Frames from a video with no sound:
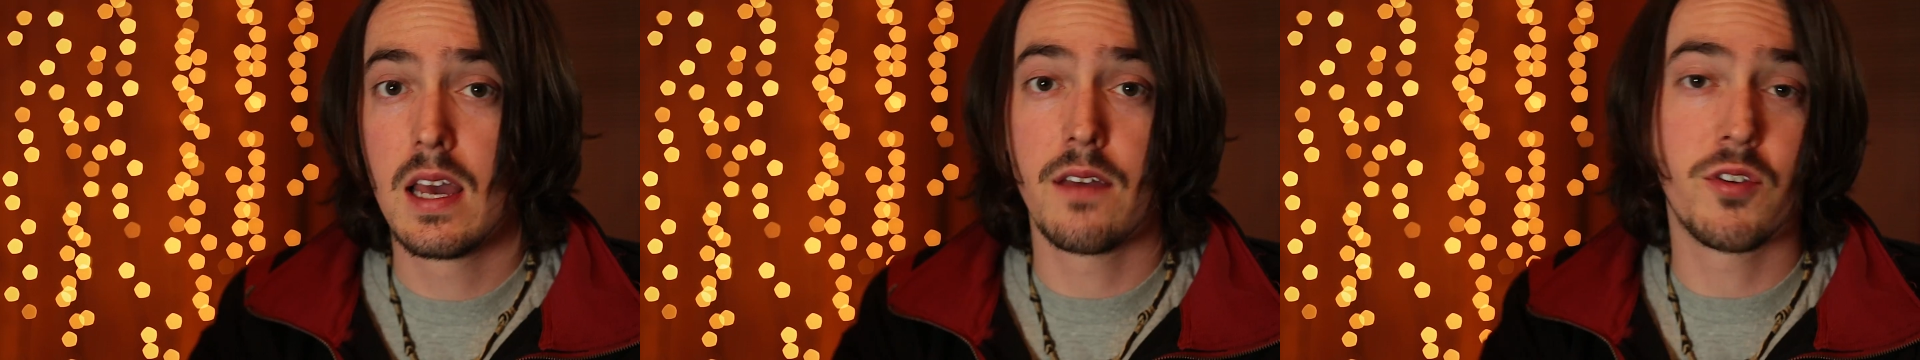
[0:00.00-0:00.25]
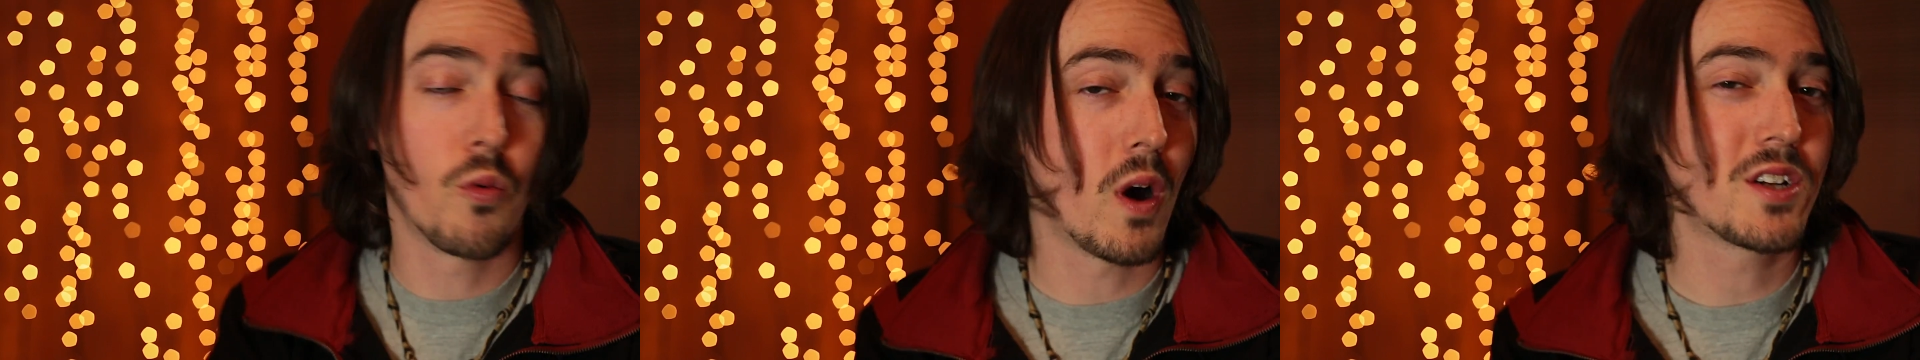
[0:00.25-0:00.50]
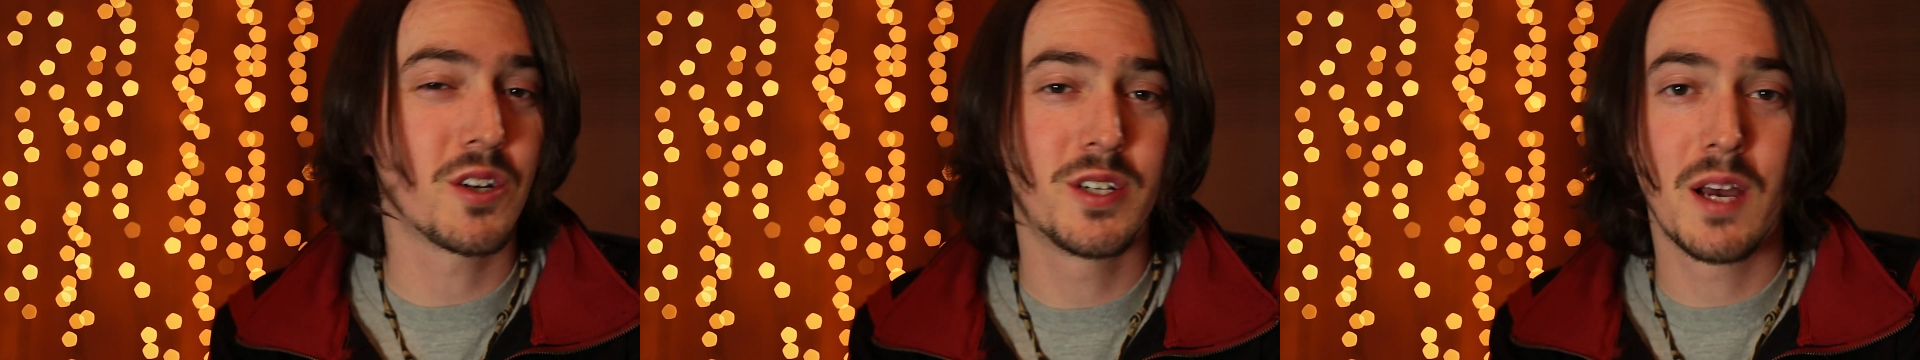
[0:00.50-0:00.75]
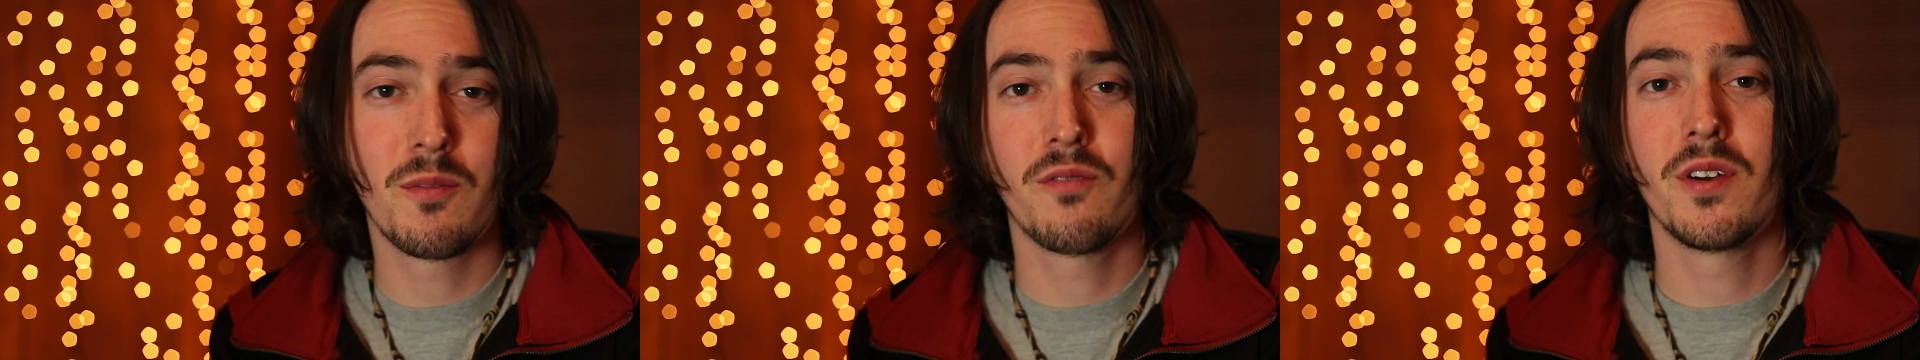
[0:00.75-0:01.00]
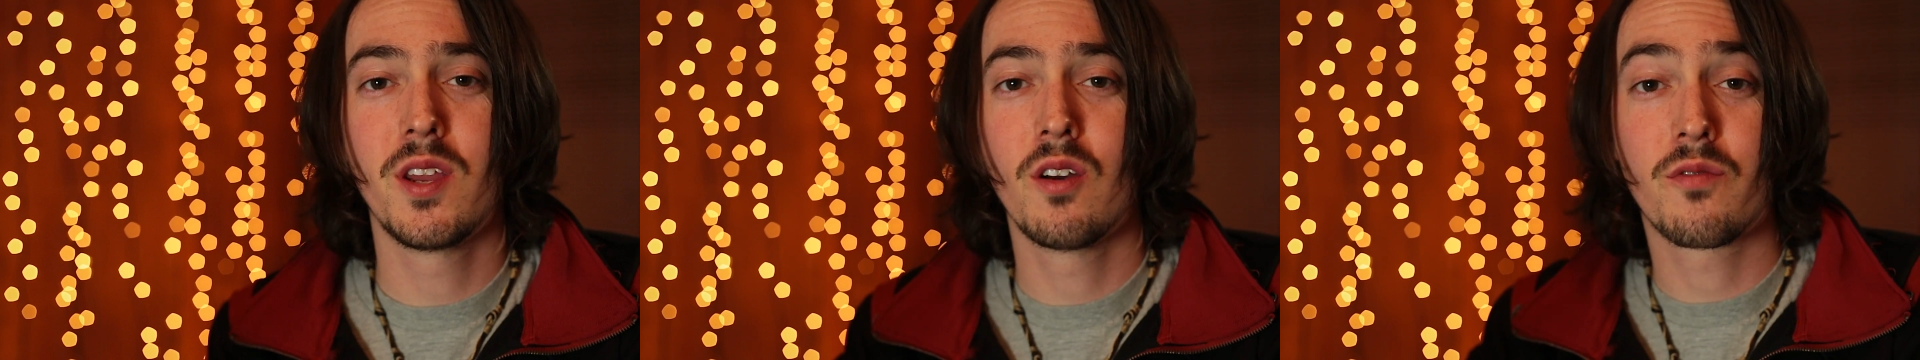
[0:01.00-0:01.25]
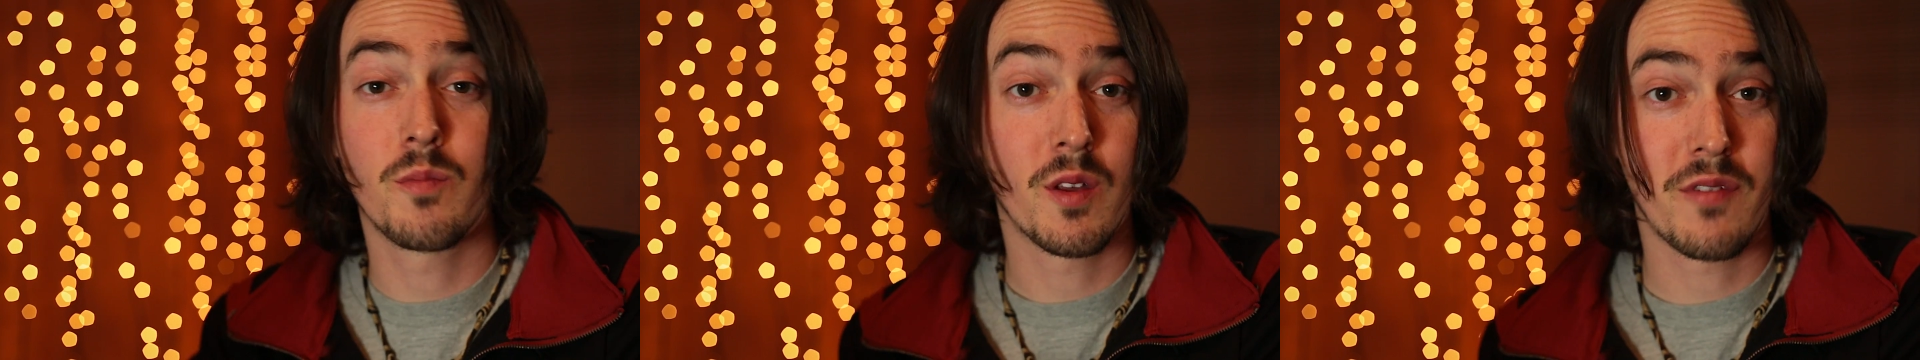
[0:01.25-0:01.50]
If you watch our demo
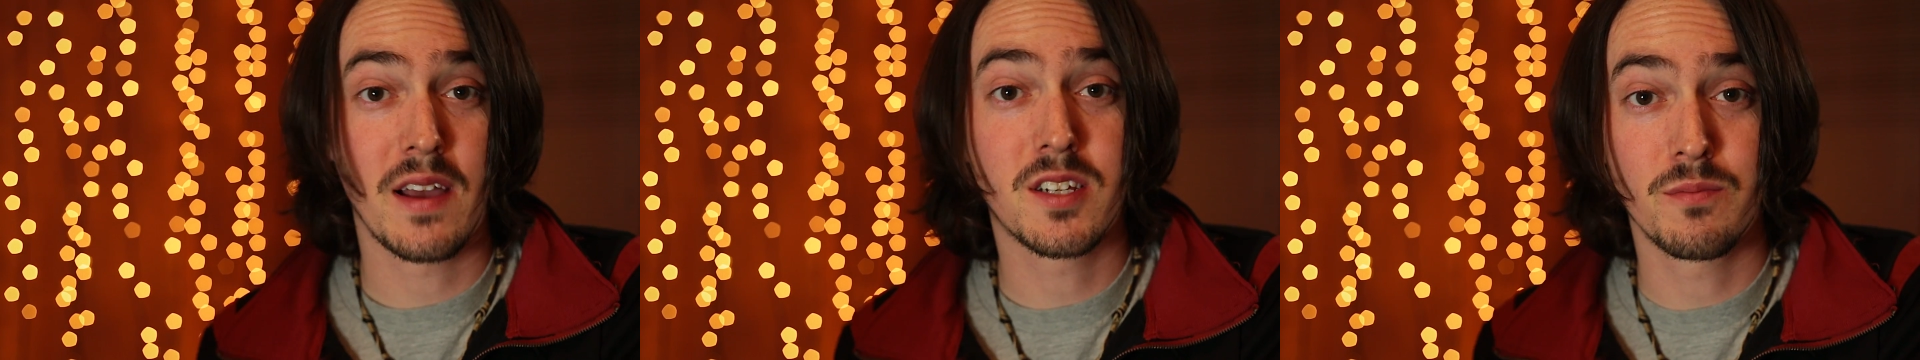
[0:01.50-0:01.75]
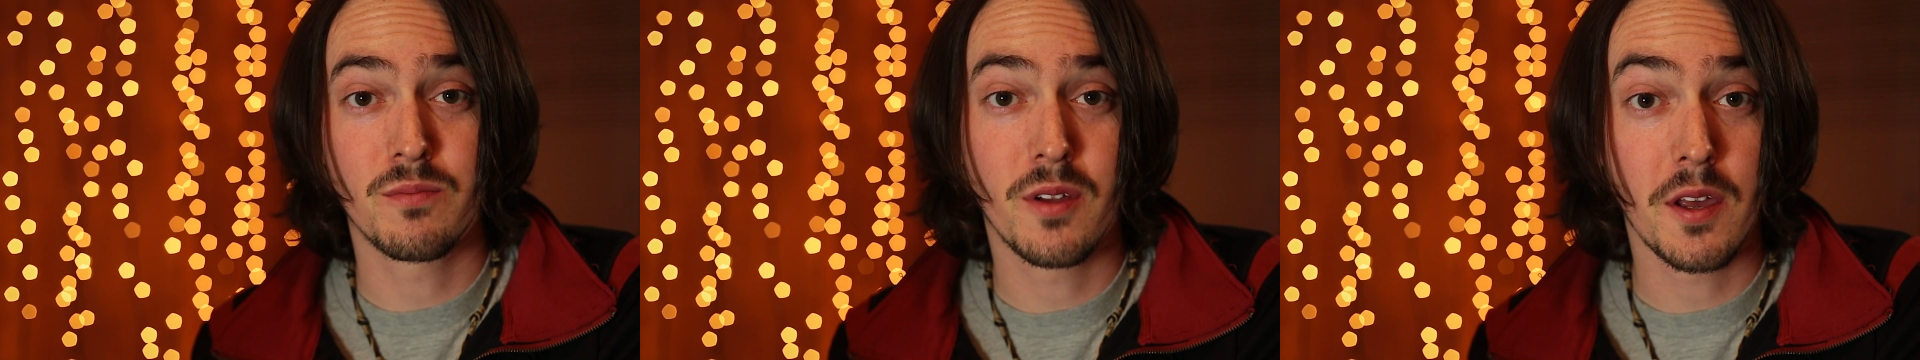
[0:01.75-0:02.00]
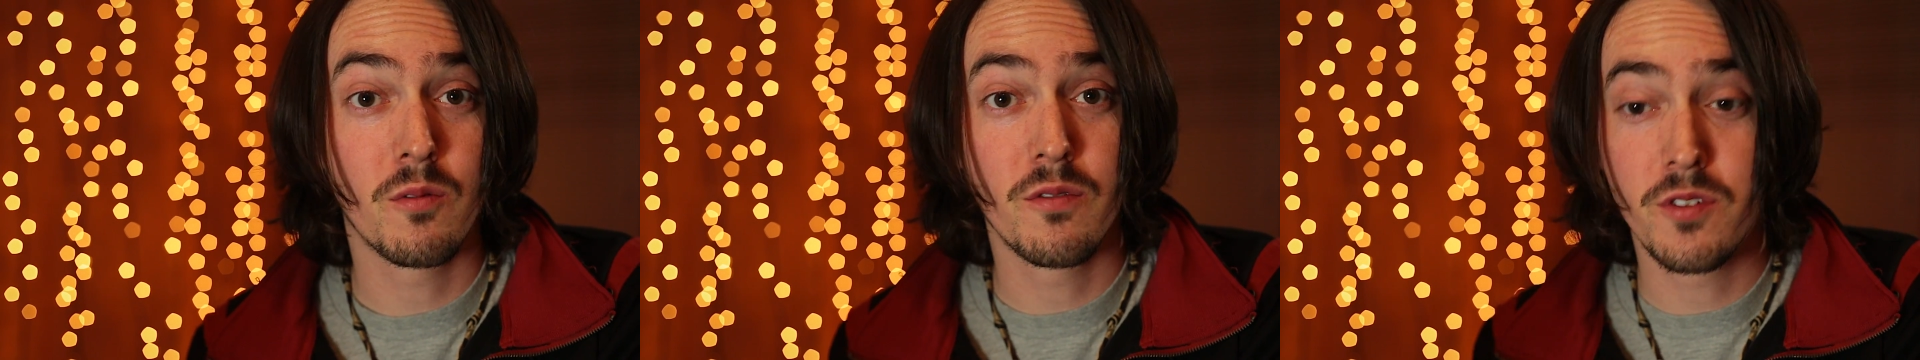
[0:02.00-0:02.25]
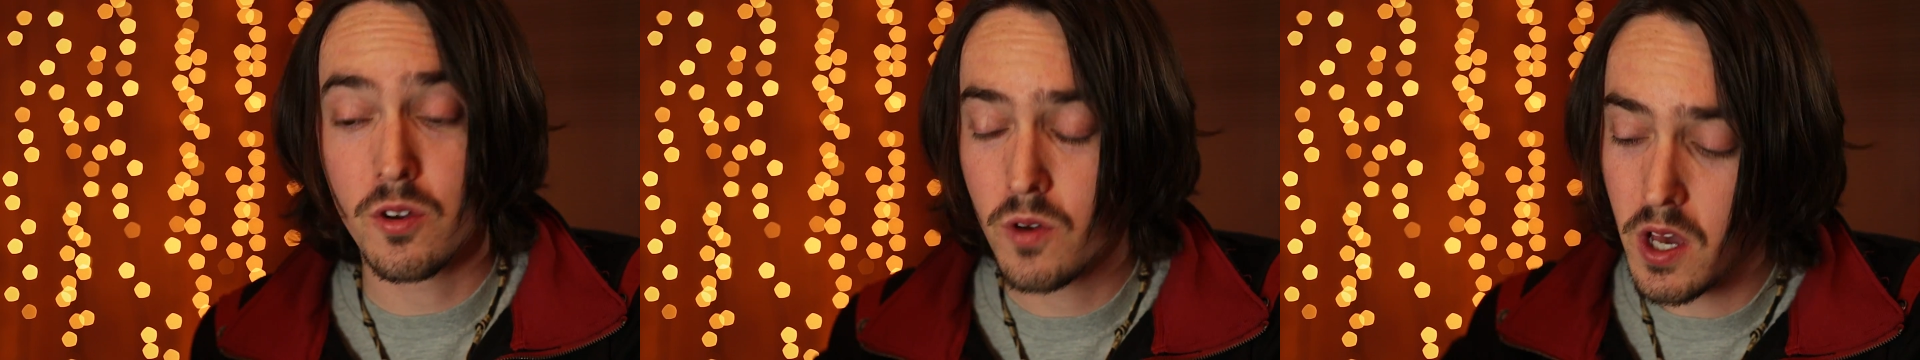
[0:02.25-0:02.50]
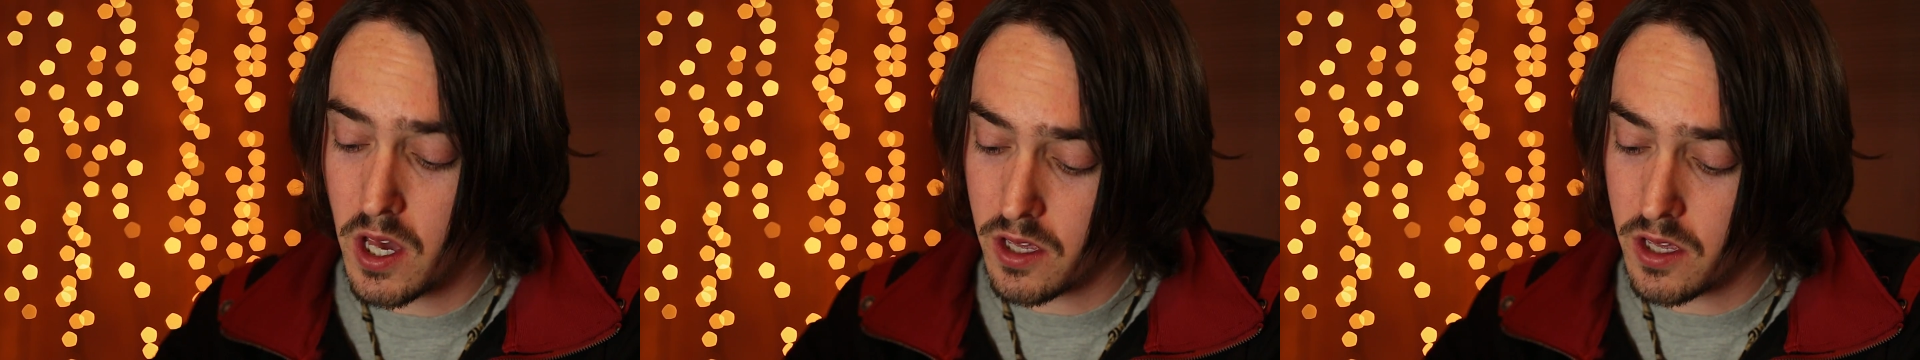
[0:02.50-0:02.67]
video from the Phantom Blade review,